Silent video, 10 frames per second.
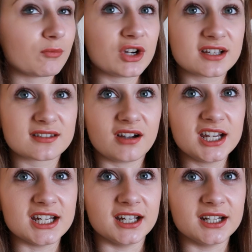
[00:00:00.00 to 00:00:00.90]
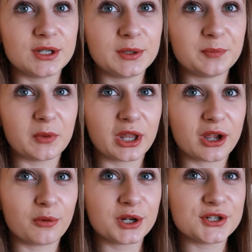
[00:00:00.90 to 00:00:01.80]
I'm really excited.
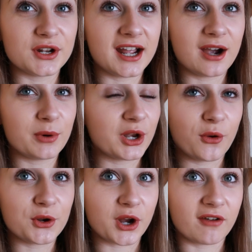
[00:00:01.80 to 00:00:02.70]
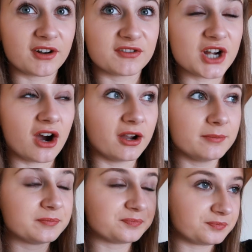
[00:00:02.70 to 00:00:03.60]
Like, I want to do it now, but I know I don't have enough
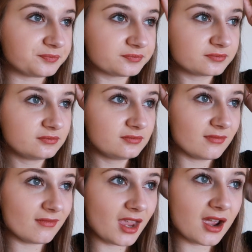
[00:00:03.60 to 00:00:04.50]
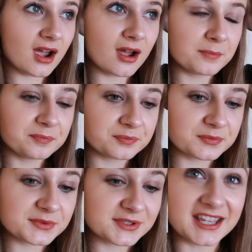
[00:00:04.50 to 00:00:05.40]
time.
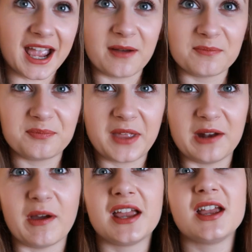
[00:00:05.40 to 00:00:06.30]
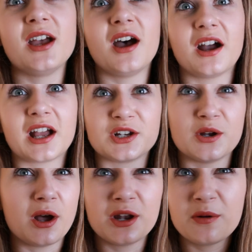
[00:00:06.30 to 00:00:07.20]
So yeah. Anyway, I'll catch
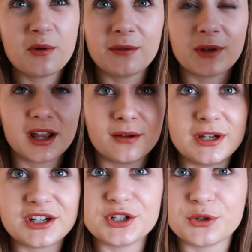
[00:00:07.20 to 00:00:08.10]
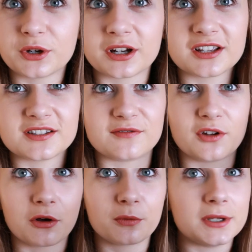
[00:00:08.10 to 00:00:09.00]
you. I don't know why I'm literally talking like it's a
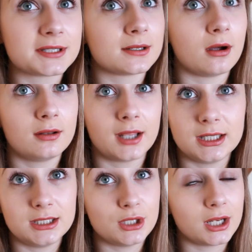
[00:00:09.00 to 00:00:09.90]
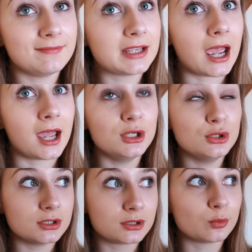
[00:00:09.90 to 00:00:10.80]
vlog, but it's not. Like, you don't even care.
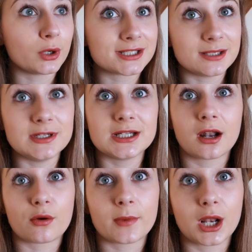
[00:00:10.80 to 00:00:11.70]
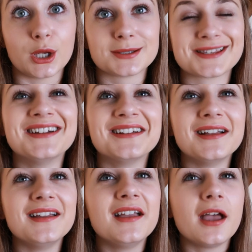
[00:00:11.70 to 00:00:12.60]
You just want to see me decluttering my clothes.
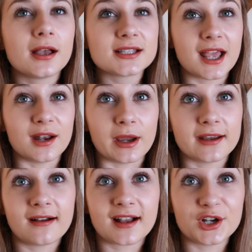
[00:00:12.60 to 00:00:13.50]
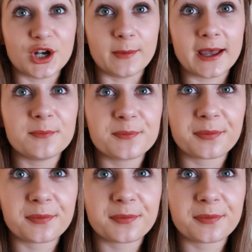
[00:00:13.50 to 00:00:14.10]
So anyway, I'll catch you in a bit.